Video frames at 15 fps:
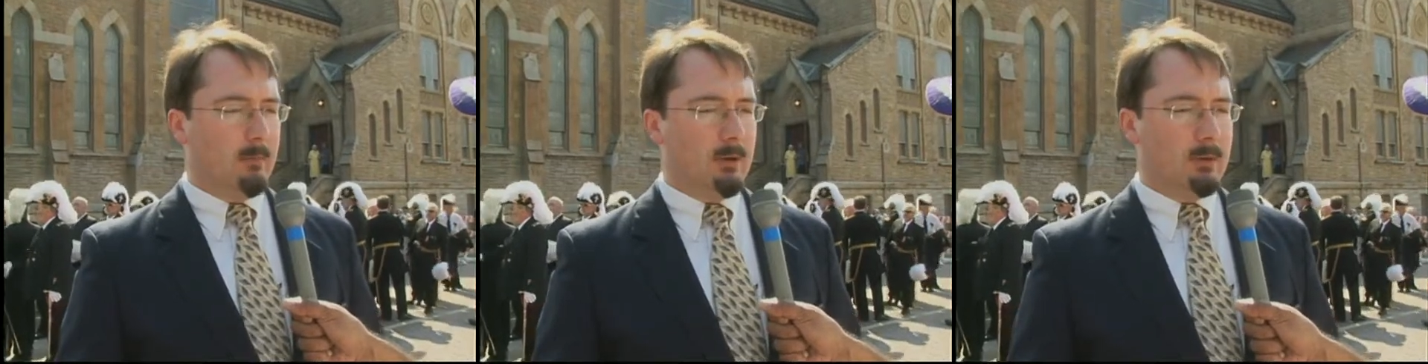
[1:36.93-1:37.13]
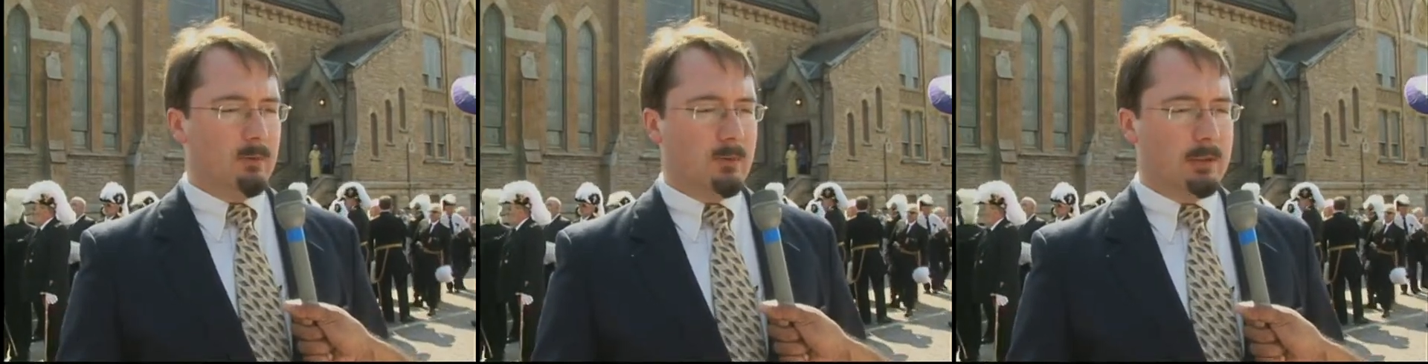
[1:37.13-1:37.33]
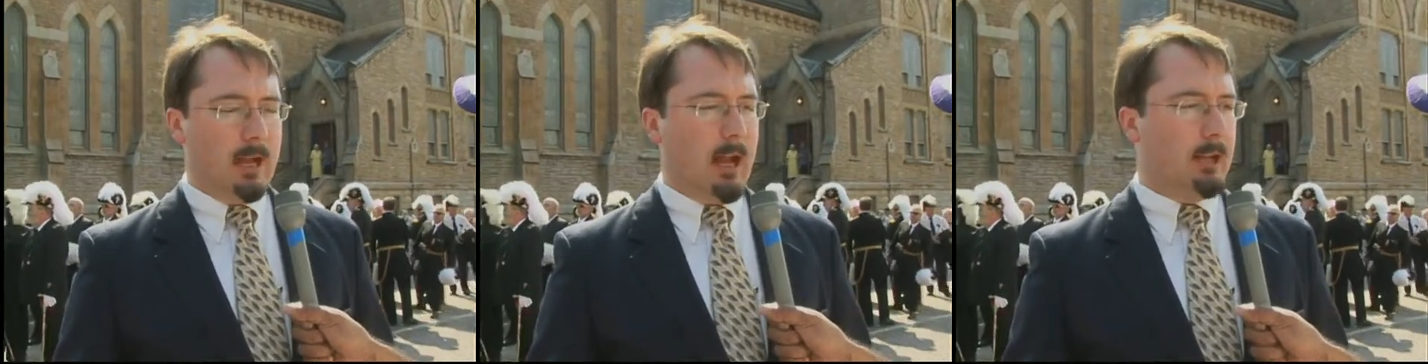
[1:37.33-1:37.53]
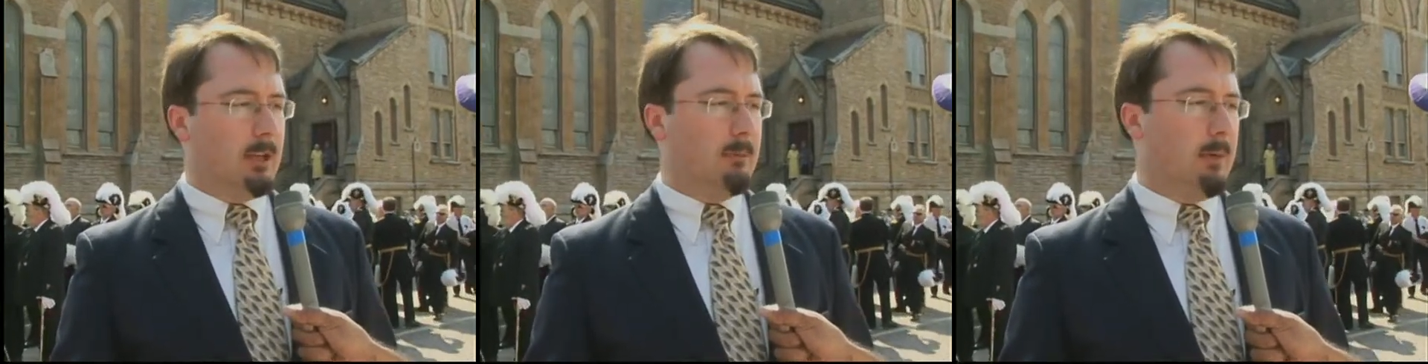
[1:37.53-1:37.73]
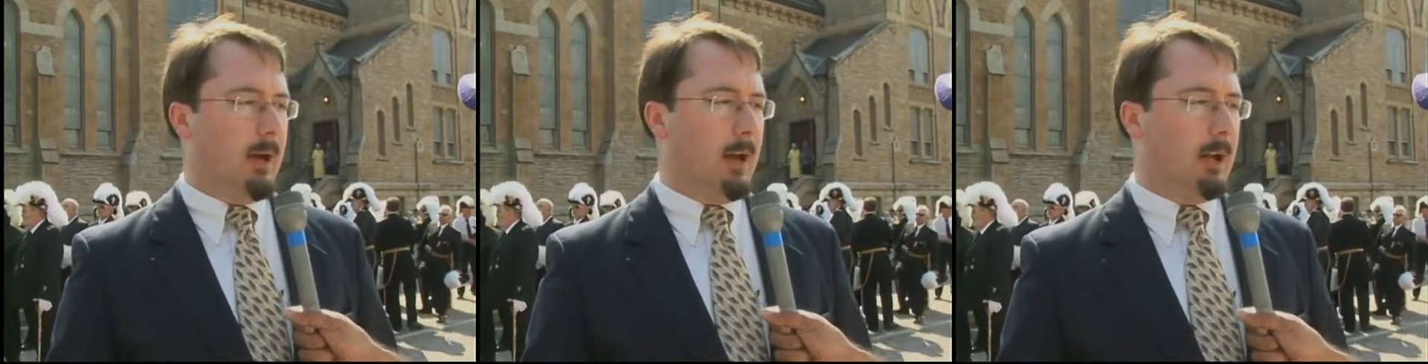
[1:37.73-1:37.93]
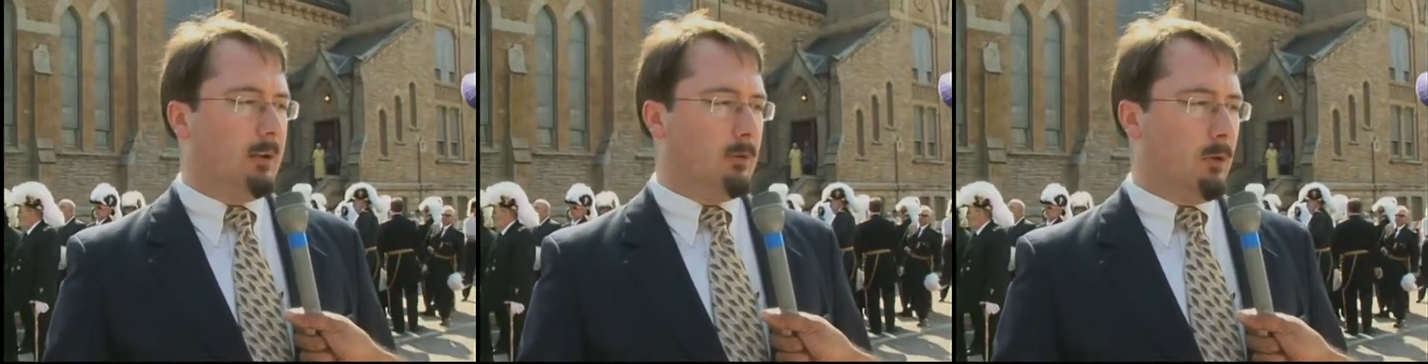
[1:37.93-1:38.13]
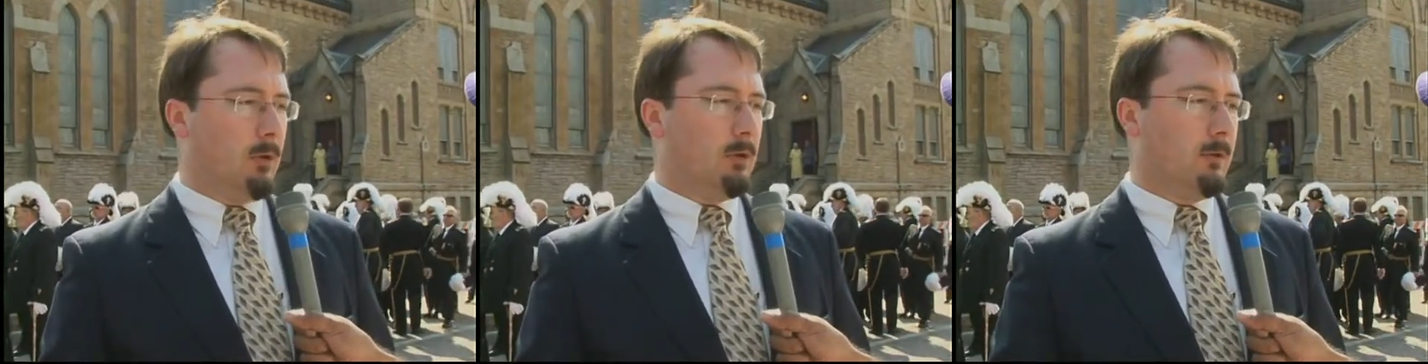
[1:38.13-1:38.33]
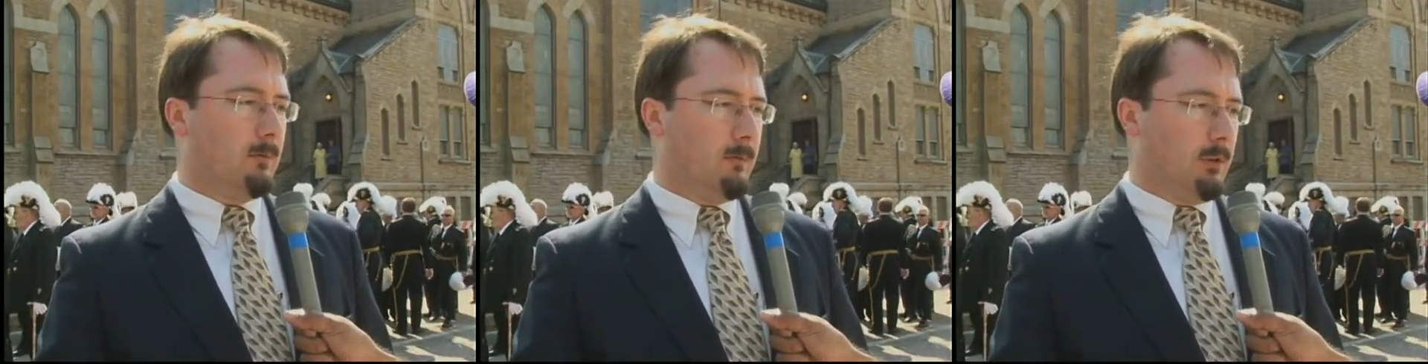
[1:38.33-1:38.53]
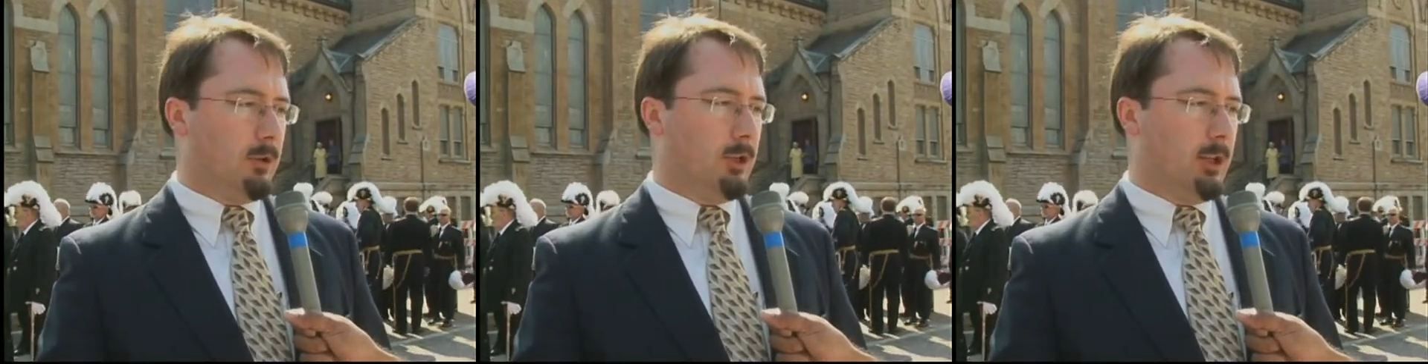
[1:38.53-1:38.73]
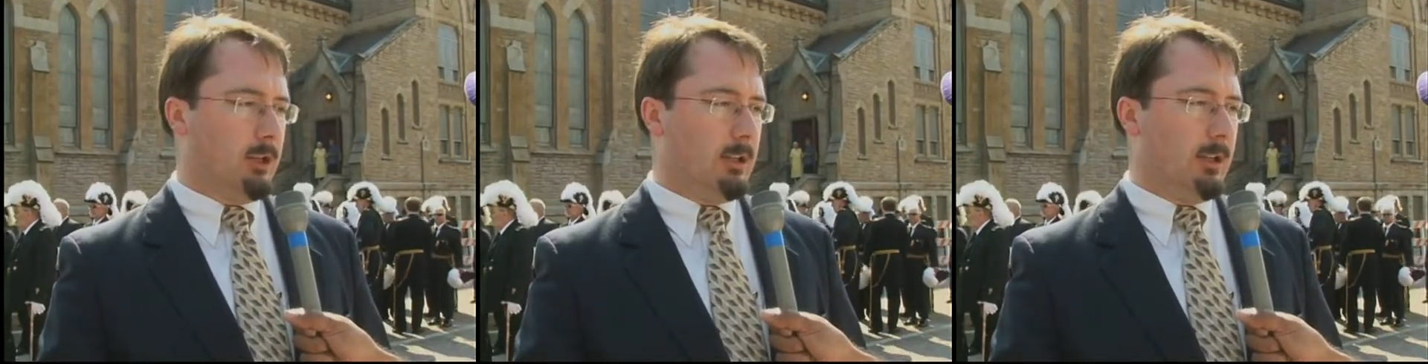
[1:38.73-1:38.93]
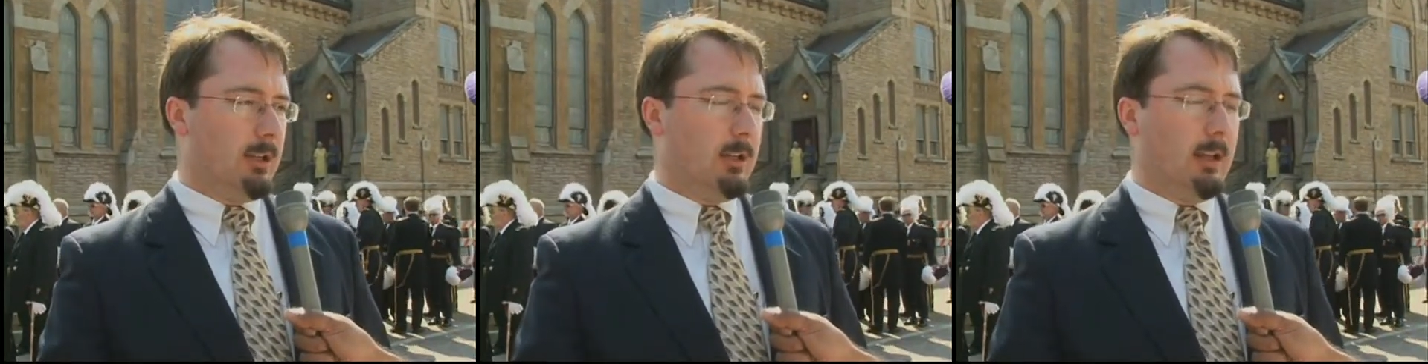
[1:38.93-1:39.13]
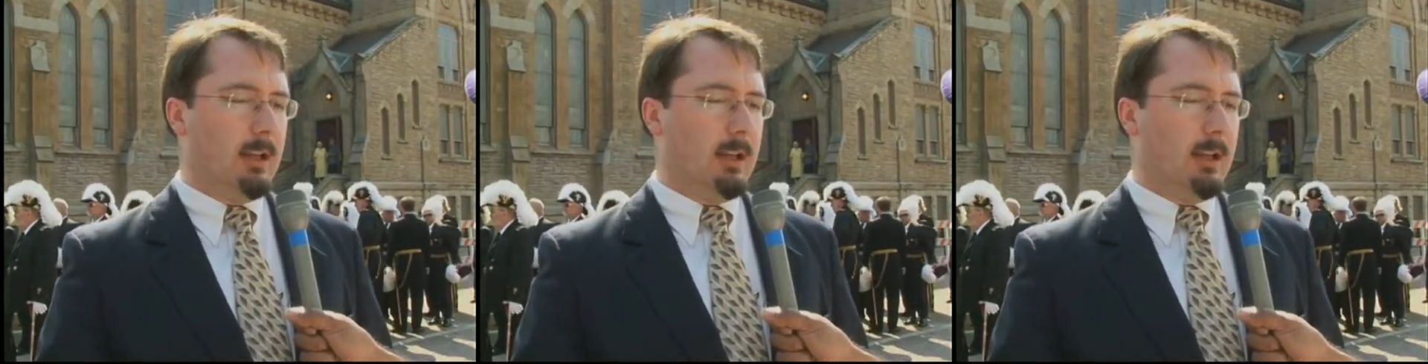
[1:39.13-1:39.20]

which was occupying northern Virginia.